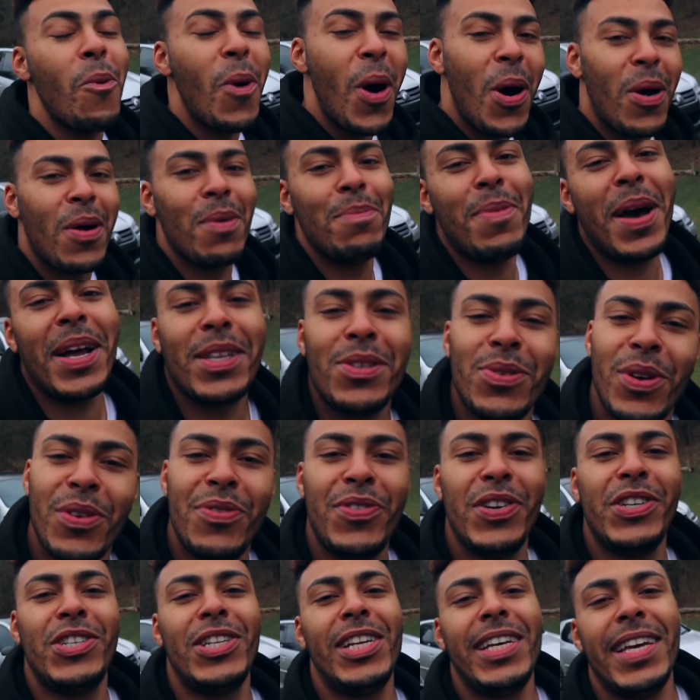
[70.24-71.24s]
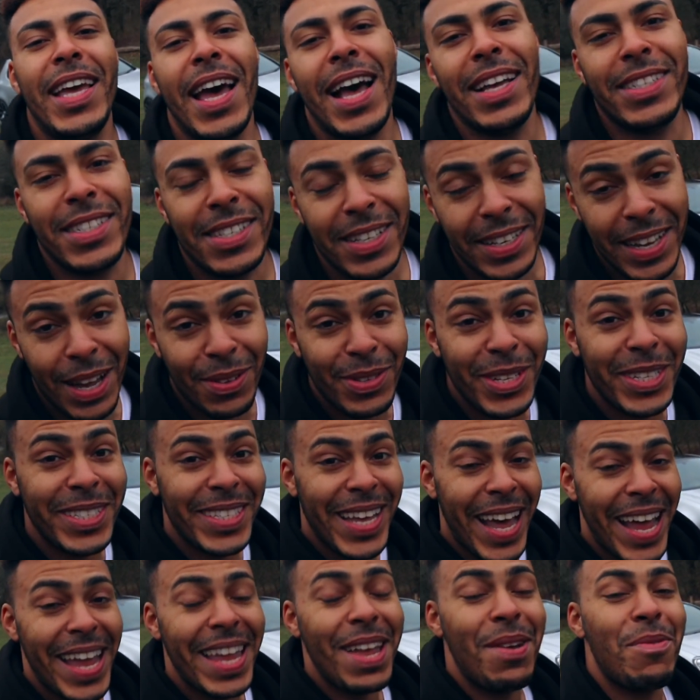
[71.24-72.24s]
welcome back to Officially Gassed. Now
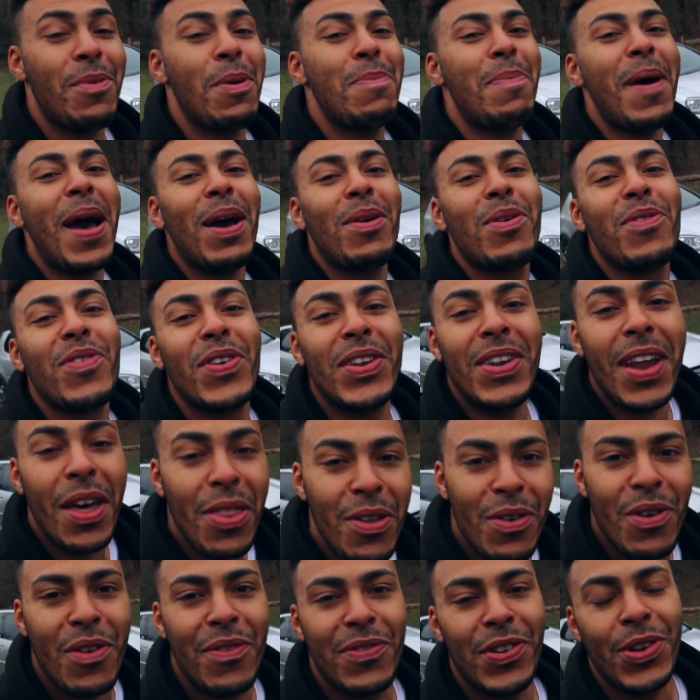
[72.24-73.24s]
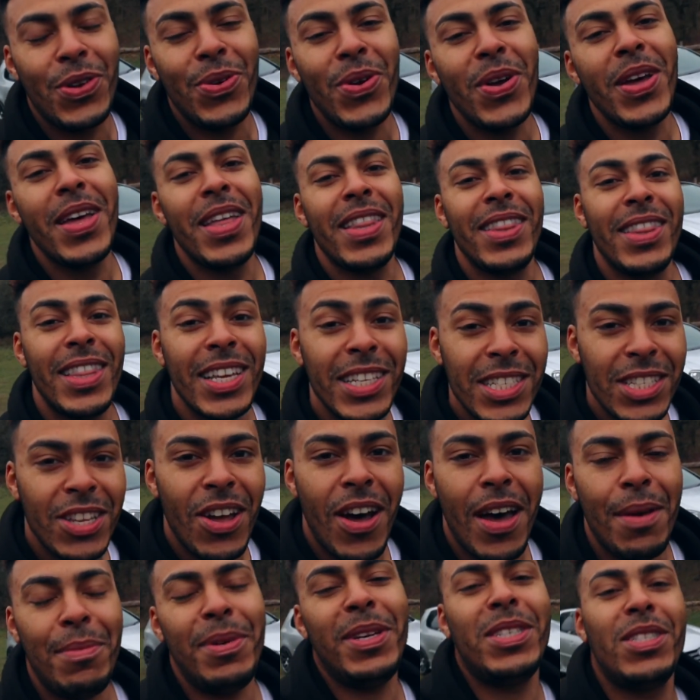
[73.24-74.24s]
today we're back with another review. This
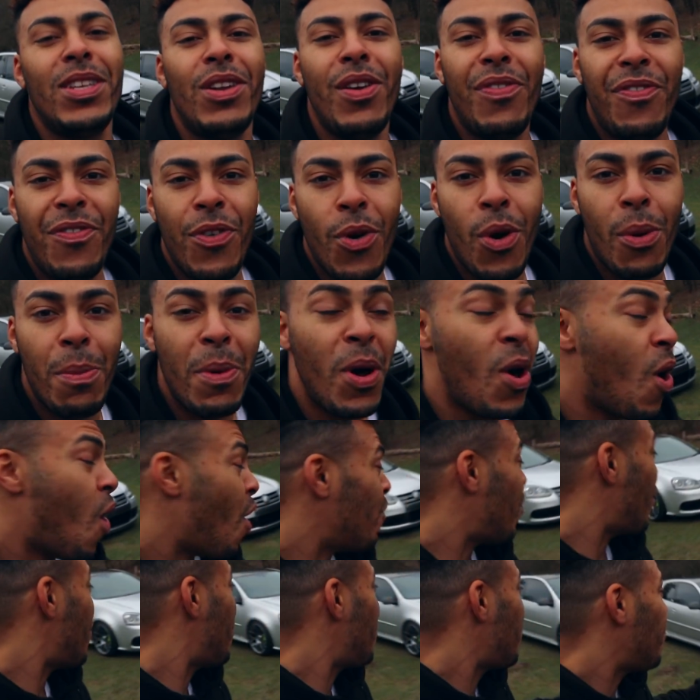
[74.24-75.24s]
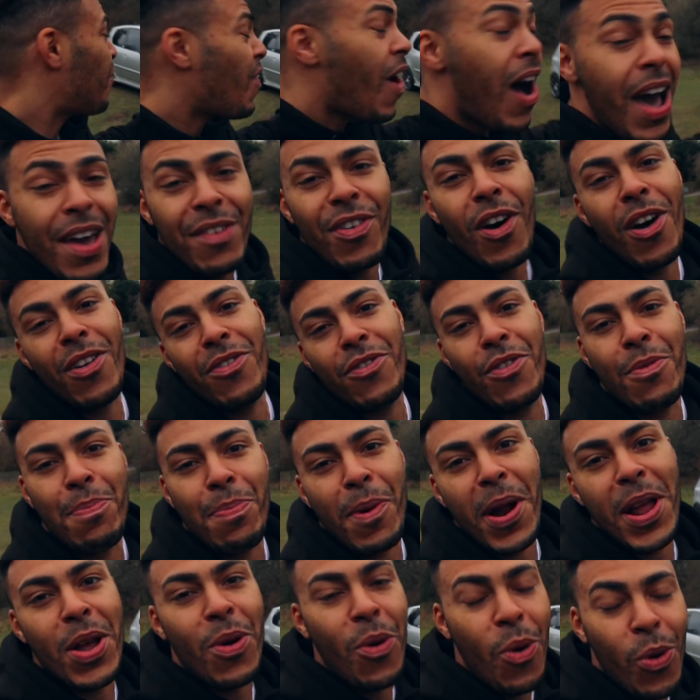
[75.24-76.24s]
time it's in the form of a five hundred
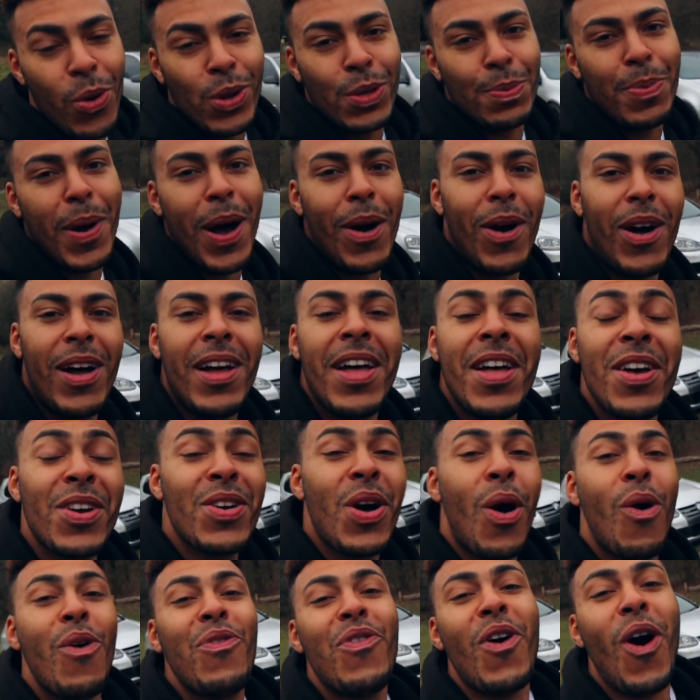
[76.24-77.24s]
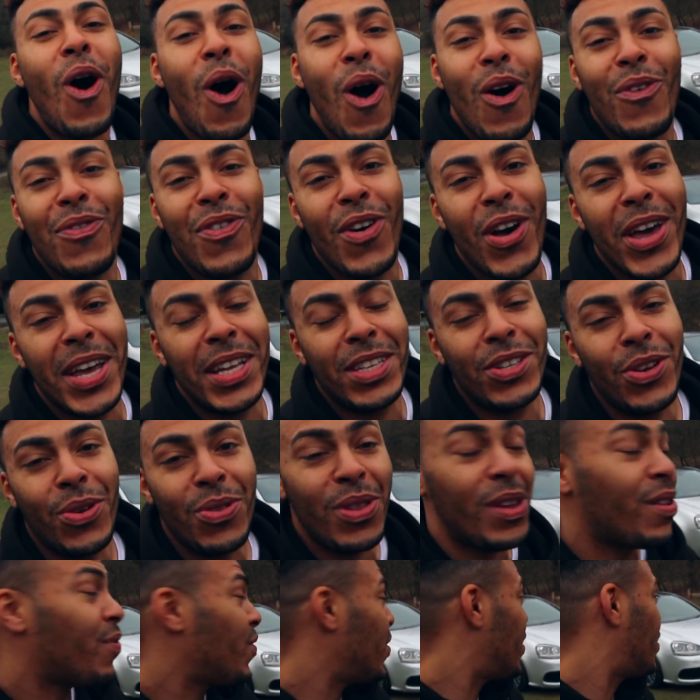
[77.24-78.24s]
brake horsepower Golf R thirty-two.
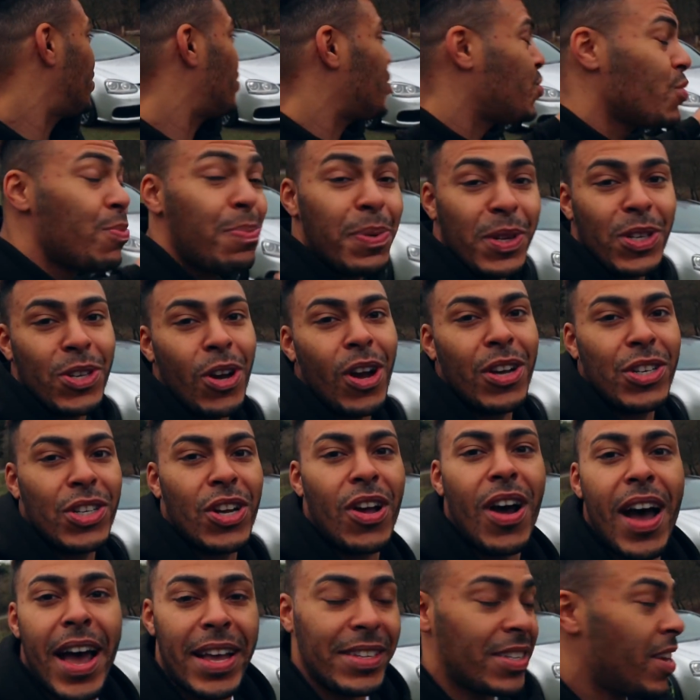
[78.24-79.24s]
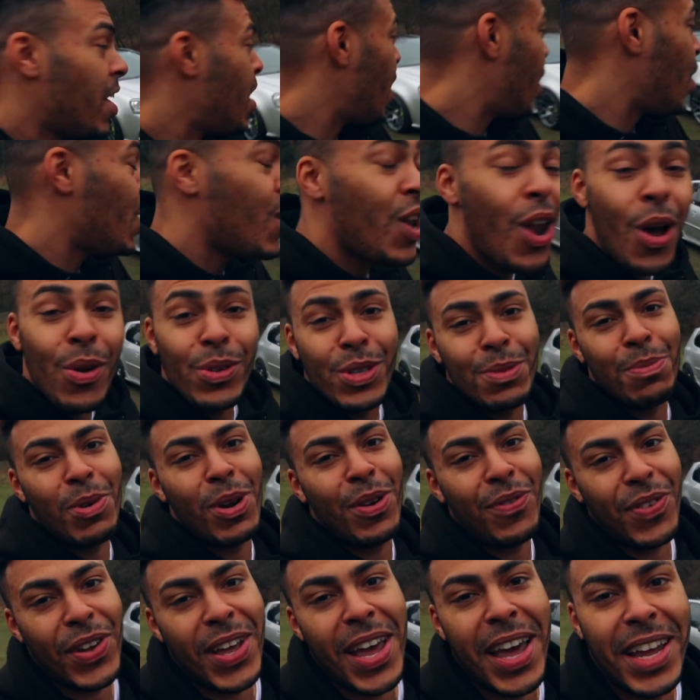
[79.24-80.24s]
This thing's supercharged, guys, loads of
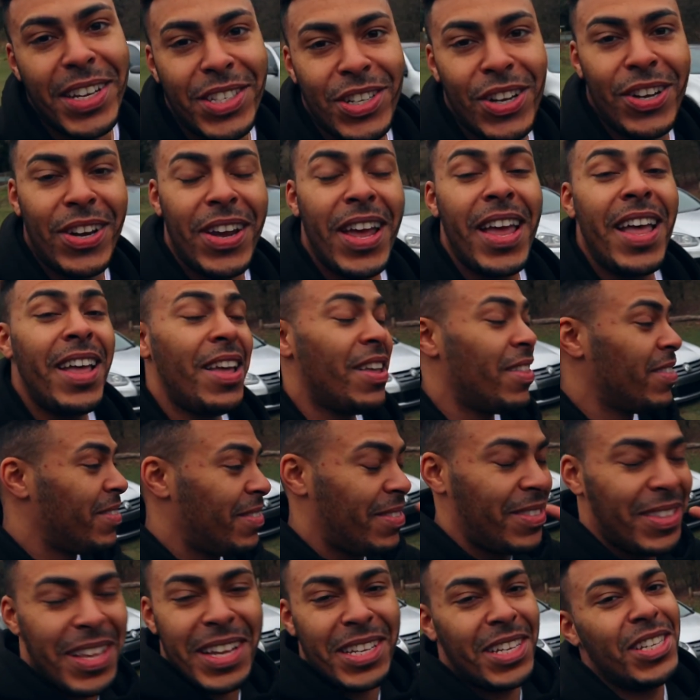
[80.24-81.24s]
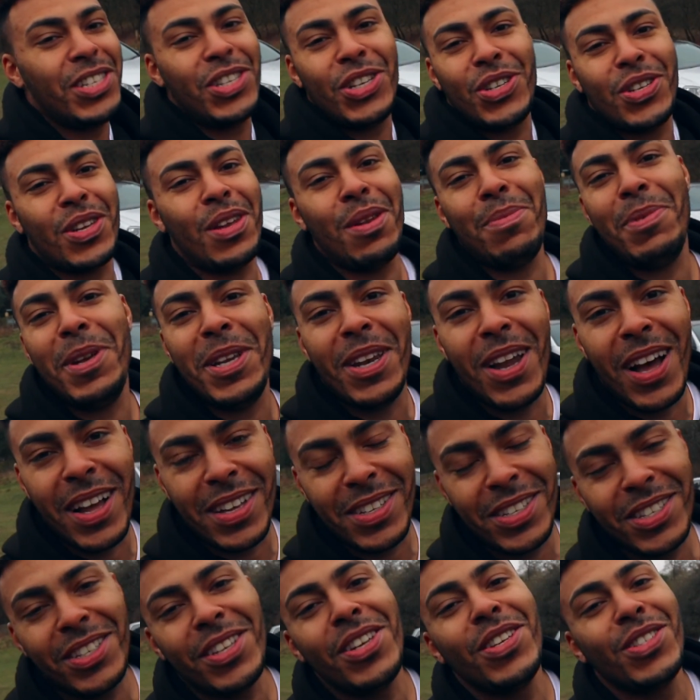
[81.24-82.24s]
modification. This is just gonna be
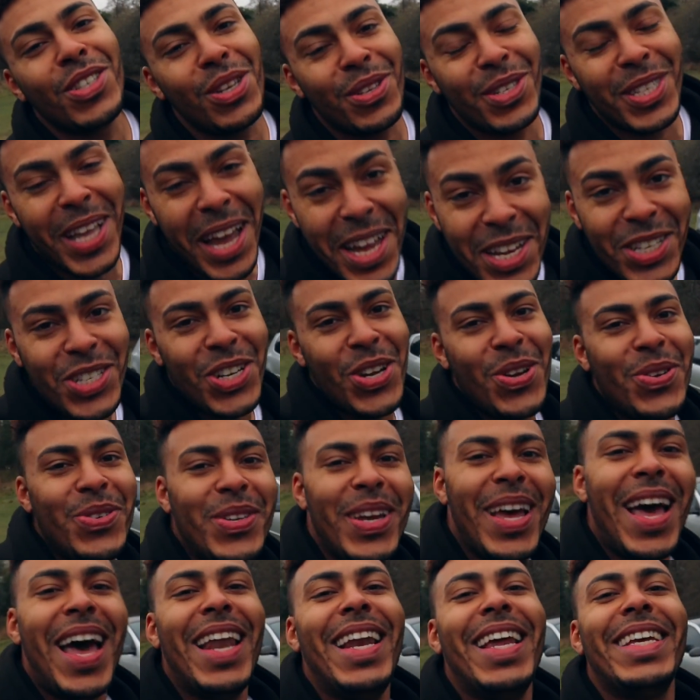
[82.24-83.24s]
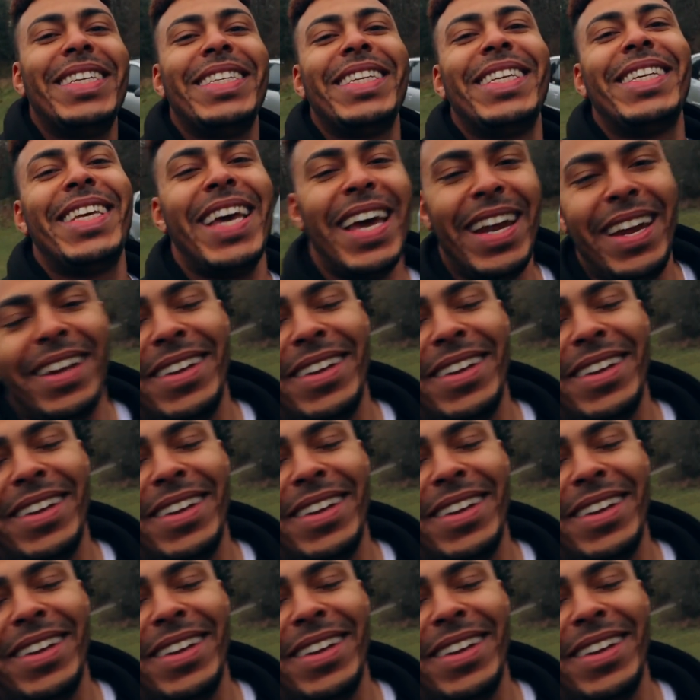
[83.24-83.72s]
nuts. So stay tuned and let's get